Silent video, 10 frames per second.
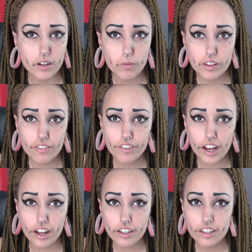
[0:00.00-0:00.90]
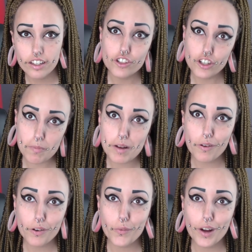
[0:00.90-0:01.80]
What the fuck? Do my
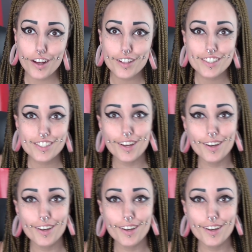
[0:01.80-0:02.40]
request.